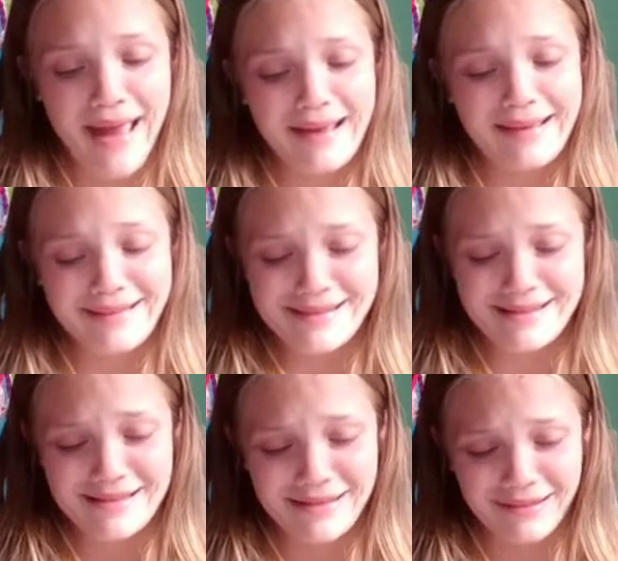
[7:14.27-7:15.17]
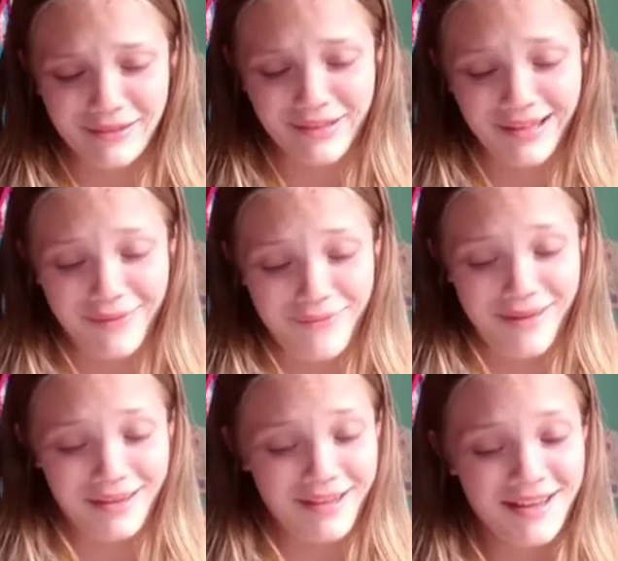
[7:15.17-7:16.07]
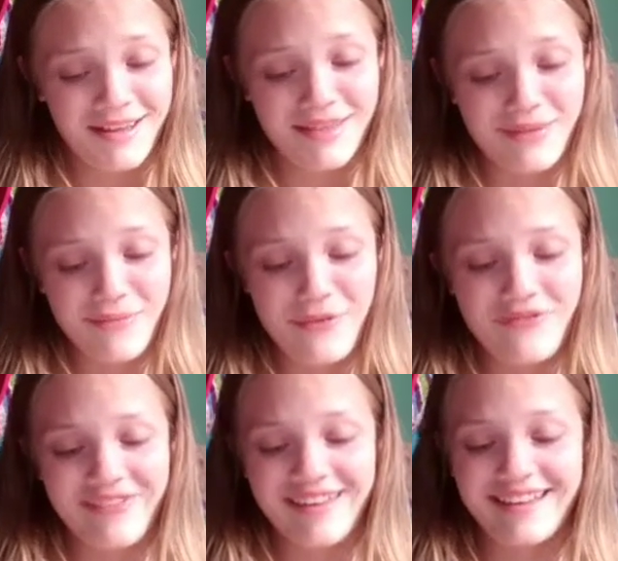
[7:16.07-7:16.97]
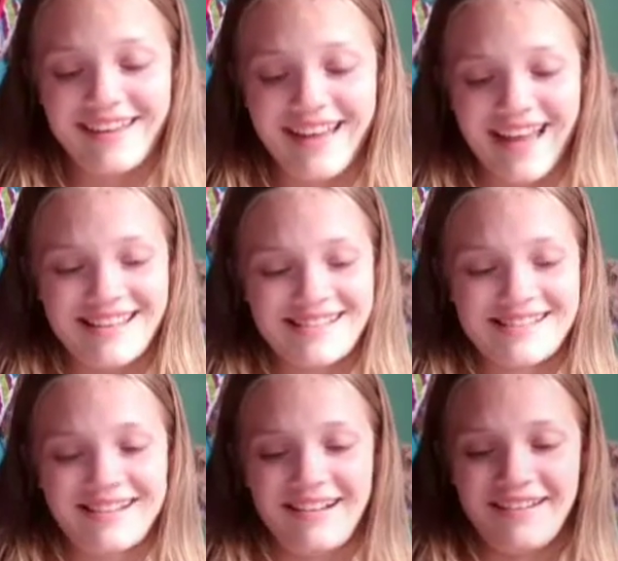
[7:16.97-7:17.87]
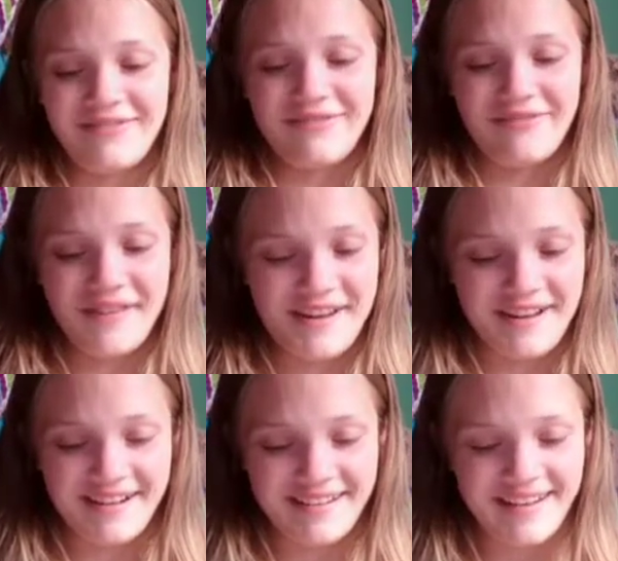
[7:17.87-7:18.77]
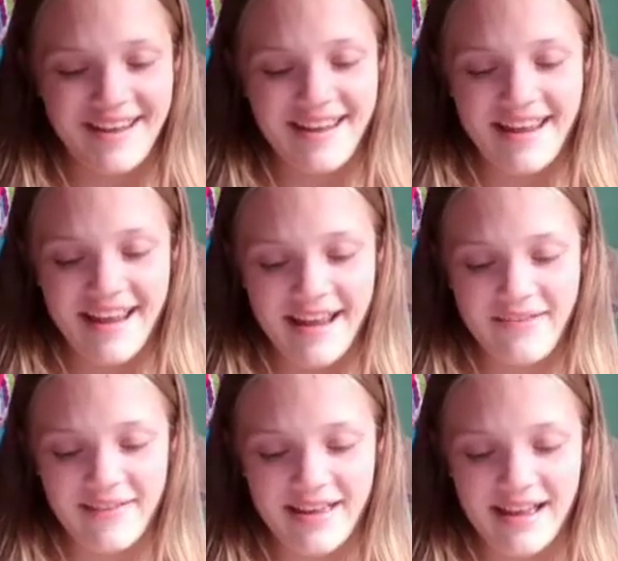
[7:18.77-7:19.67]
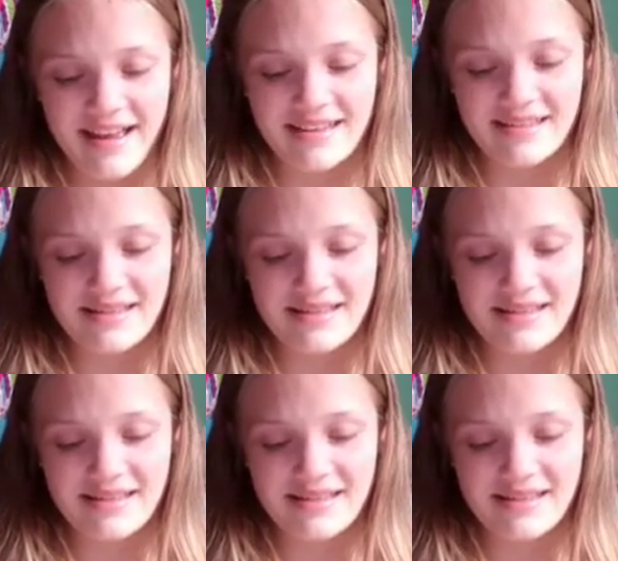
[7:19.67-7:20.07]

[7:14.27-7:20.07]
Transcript: That is looking at me. The movie has gotten weird. Evie has.